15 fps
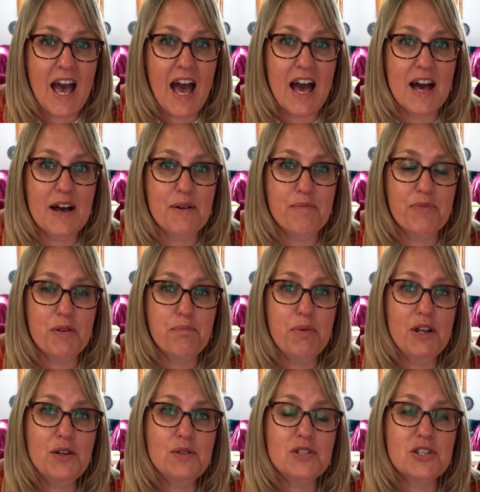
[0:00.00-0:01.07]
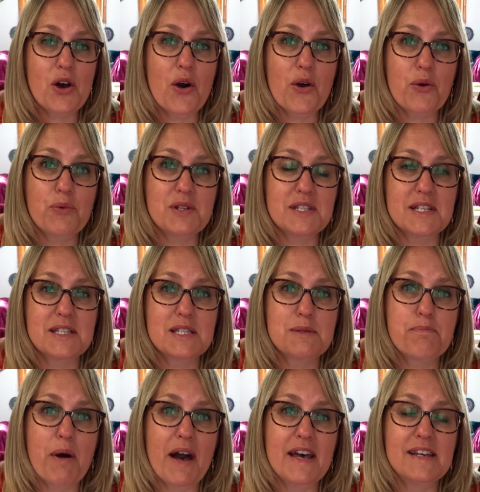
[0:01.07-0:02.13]
The blue dog was
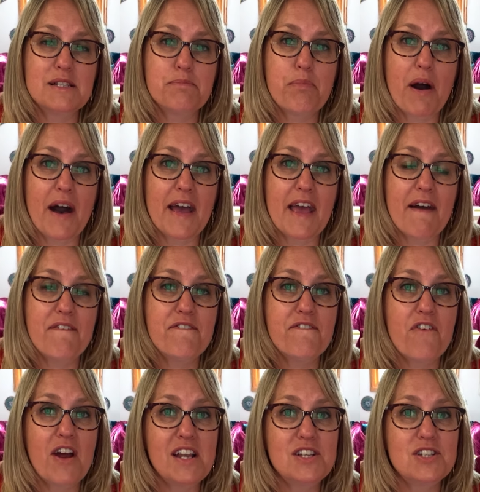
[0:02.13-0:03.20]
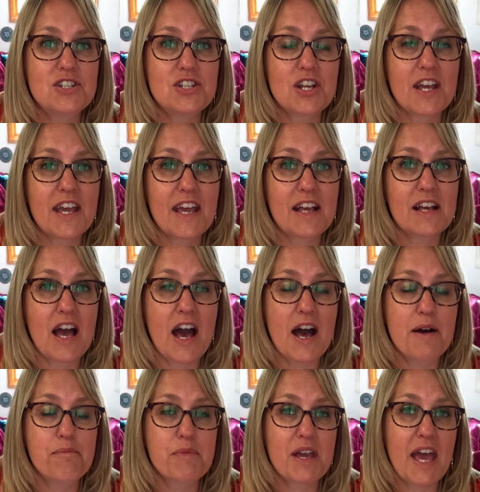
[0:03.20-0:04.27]
inspired by a French
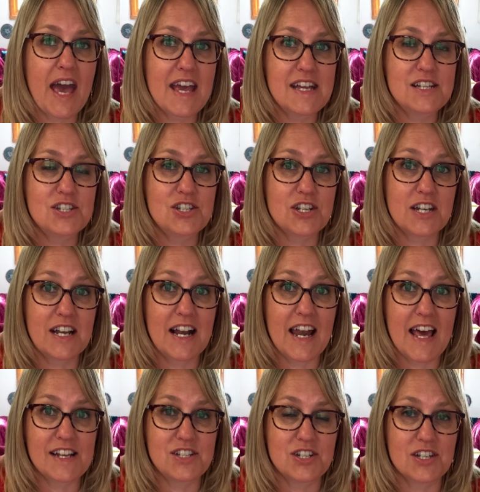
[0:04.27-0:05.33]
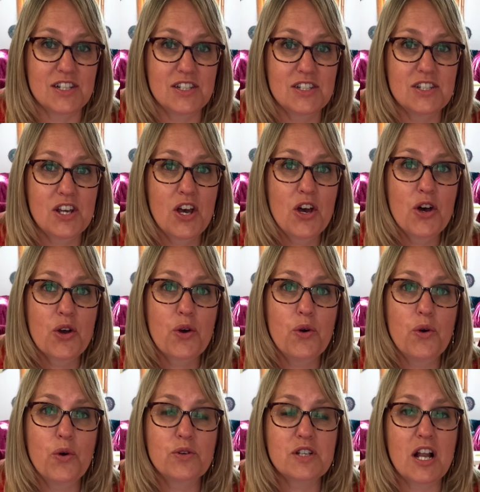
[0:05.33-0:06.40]
Cajun legend
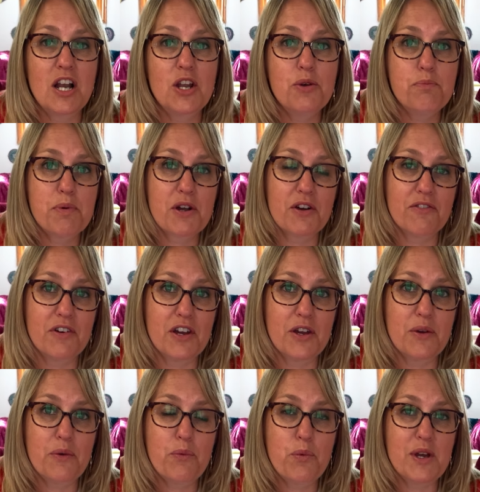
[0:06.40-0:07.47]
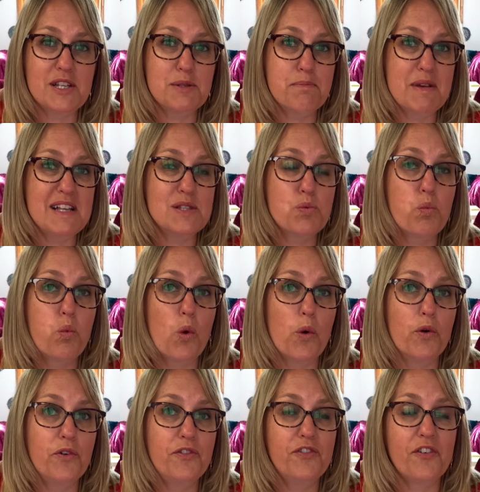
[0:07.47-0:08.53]
called loup-garou, which means
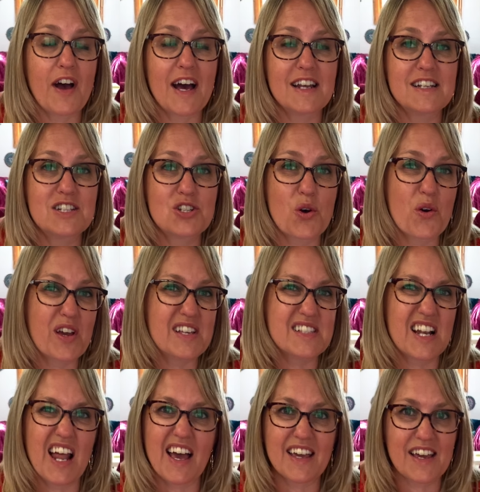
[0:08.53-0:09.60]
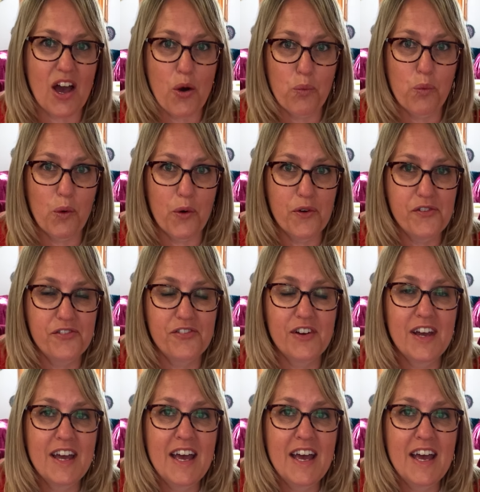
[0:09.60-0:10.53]
wolf, and a dog is like a wolf.